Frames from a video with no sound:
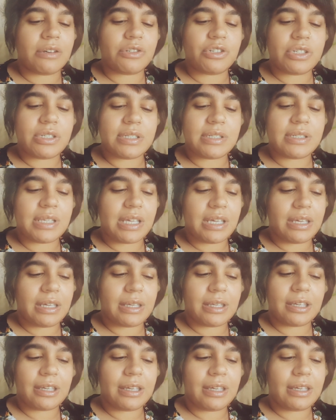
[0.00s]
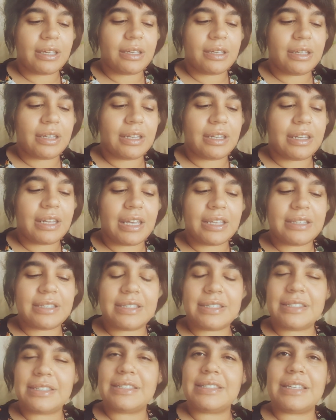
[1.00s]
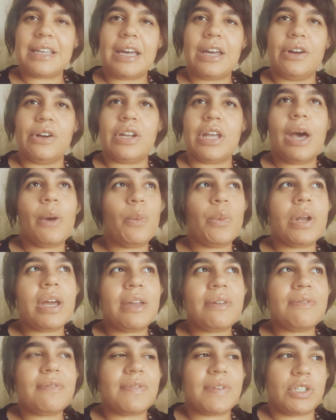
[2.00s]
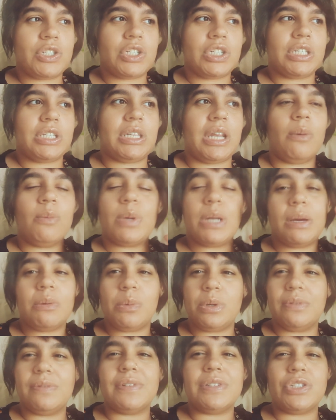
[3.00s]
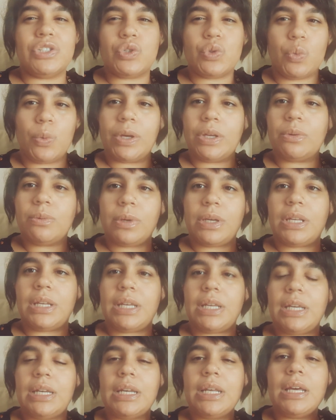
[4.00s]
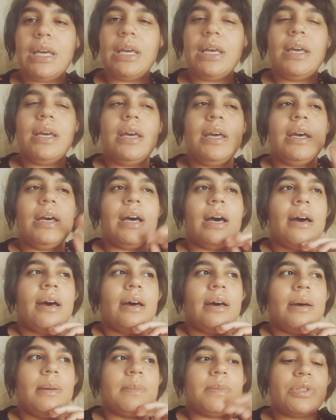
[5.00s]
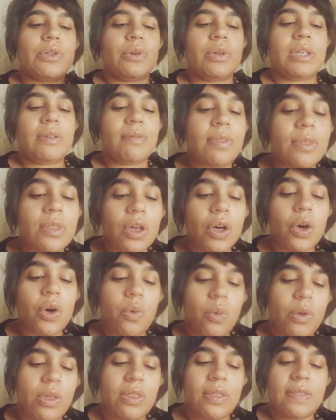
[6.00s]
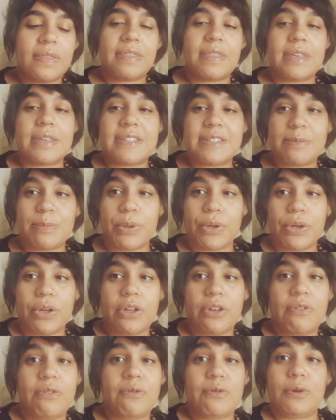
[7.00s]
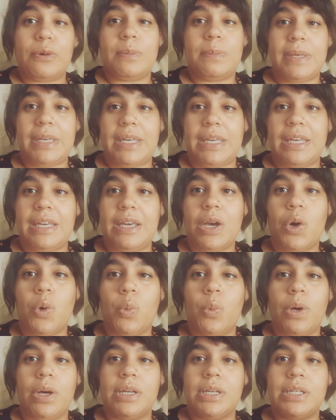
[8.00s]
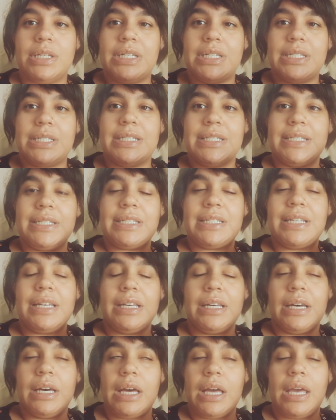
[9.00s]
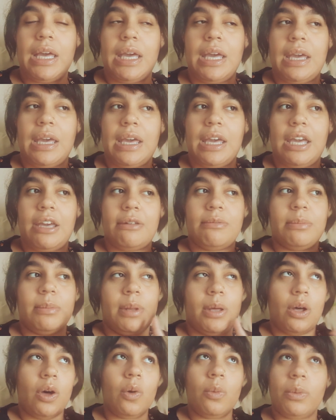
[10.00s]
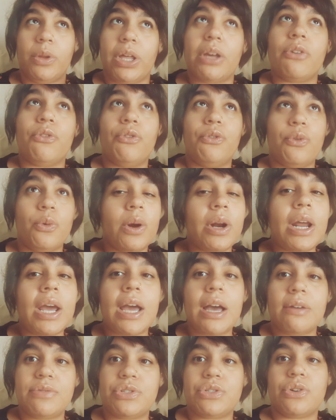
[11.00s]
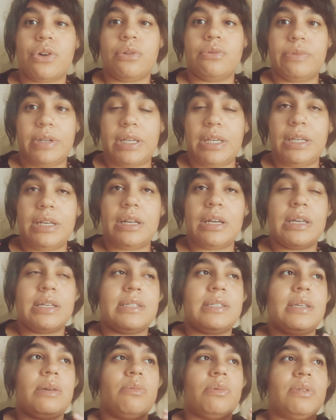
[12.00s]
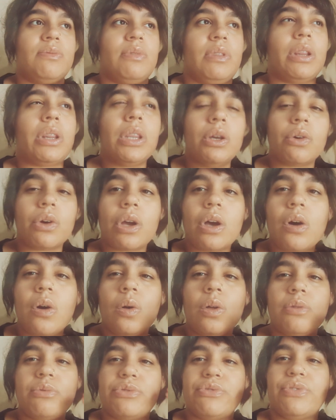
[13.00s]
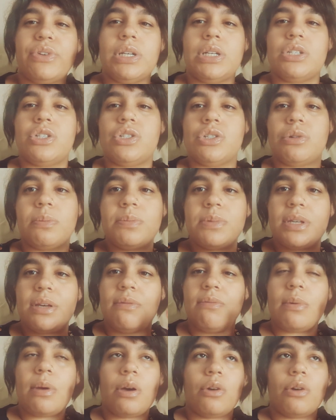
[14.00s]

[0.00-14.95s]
I was just like, that's I don't know, not what I envisioned, not what I would have enjoyed reading. Um, so even though this book for me was a almost like a four and a half star read, because it was lyrical, it was very descriptive,